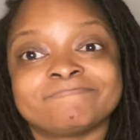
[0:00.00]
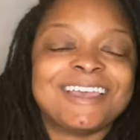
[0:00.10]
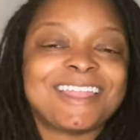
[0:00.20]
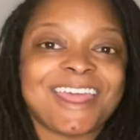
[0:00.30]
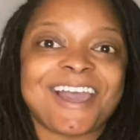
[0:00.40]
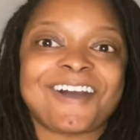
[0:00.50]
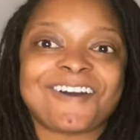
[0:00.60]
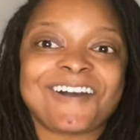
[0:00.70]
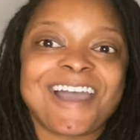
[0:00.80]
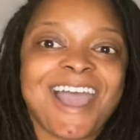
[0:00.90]

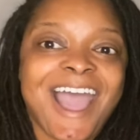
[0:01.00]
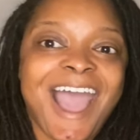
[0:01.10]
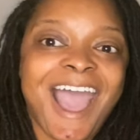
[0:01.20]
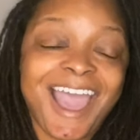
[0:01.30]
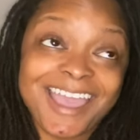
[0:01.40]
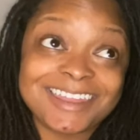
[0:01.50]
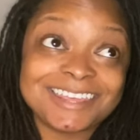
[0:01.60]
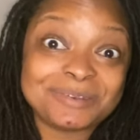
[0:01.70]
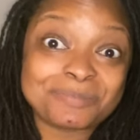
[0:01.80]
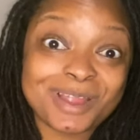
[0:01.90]
Now, I
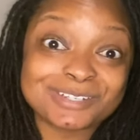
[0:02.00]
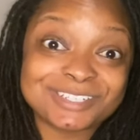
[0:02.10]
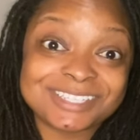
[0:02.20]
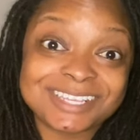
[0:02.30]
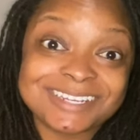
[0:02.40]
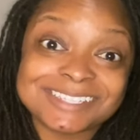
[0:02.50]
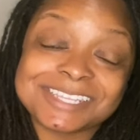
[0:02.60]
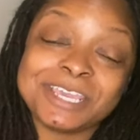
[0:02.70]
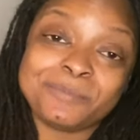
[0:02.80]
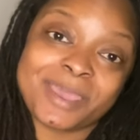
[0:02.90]
didn't purchase any
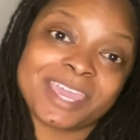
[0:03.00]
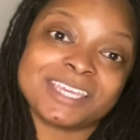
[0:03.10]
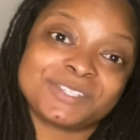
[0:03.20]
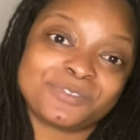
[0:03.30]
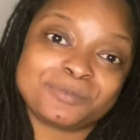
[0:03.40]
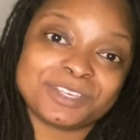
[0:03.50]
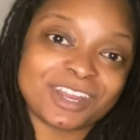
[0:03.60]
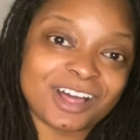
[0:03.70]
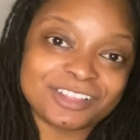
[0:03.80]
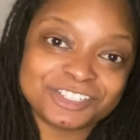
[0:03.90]
seed packets from the
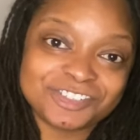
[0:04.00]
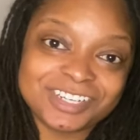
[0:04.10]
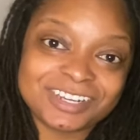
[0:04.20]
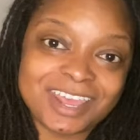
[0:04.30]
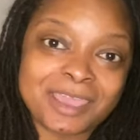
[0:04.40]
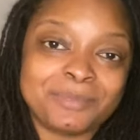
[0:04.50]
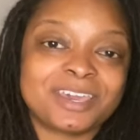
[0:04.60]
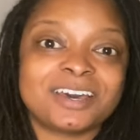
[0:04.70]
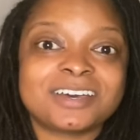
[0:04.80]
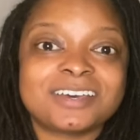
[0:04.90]
Dollar Tree today
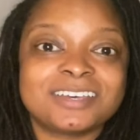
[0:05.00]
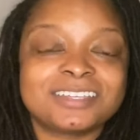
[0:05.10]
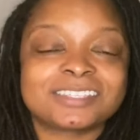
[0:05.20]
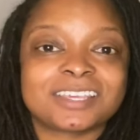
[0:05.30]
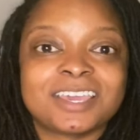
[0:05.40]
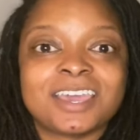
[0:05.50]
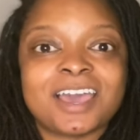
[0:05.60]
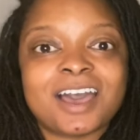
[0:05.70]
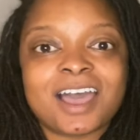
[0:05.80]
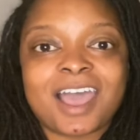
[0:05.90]
because
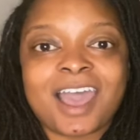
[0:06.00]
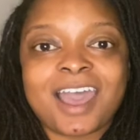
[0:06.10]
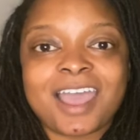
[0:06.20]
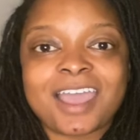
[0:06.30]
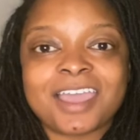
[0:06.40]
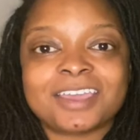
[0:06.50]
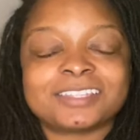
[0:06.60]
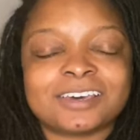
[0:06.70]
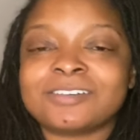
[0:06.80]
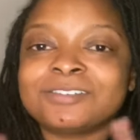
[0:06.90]
I
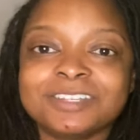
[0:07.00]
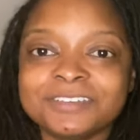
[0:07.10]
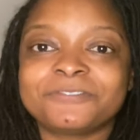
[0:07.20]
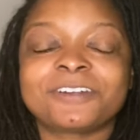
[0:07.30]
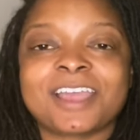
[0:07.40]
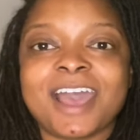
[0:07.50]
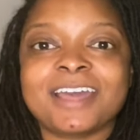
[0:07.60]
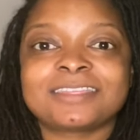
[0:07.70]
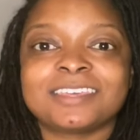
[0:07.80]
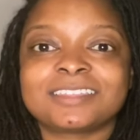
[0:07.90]
totally
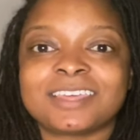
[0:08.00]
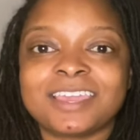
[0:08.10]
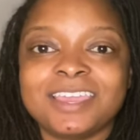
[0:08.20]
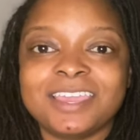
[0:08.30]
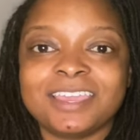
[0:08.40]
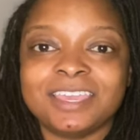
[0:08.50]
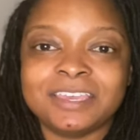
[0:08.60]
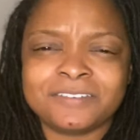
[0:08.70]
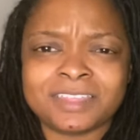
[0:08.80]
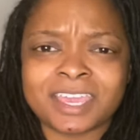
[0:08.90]
forgot that
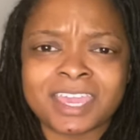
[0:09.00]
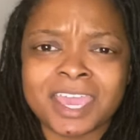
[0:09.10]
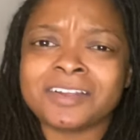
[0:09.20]
they carry